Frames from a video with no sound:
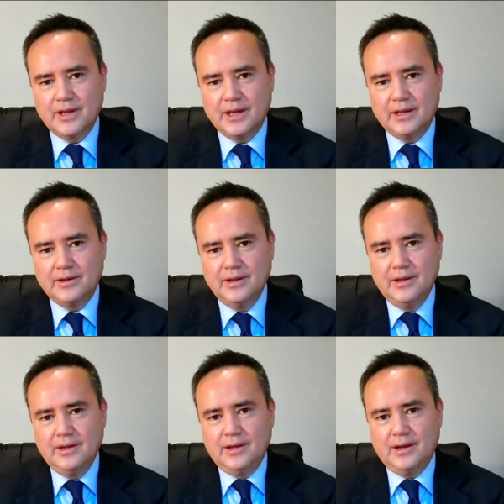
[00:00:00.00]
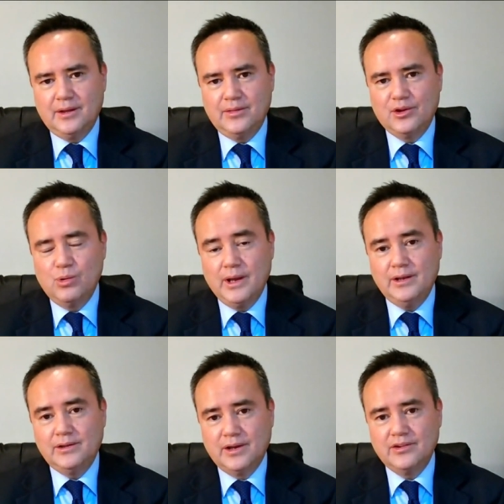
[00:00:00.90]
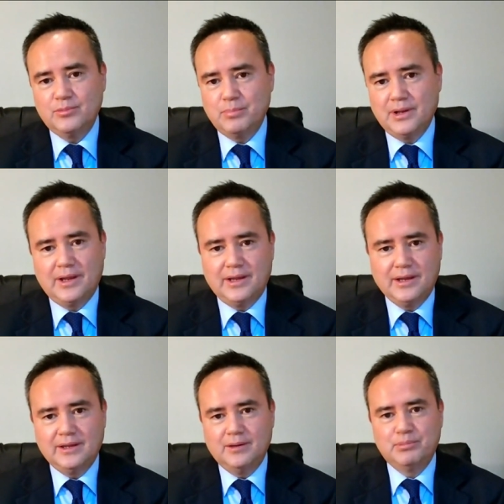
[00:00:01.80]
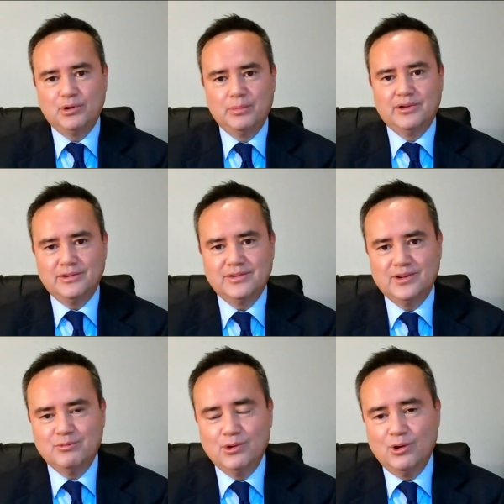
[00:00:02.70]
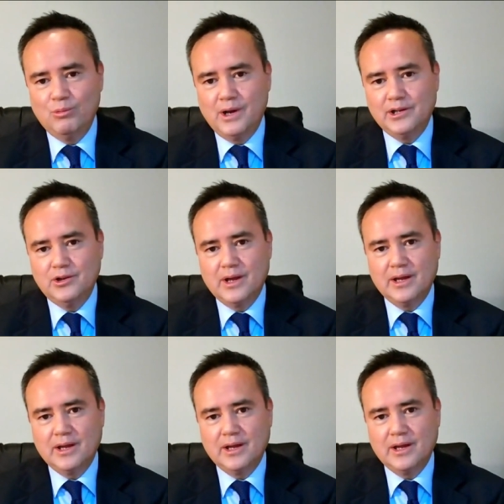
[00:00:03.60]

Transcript: And uh, the Queen does play a, a prominent role when you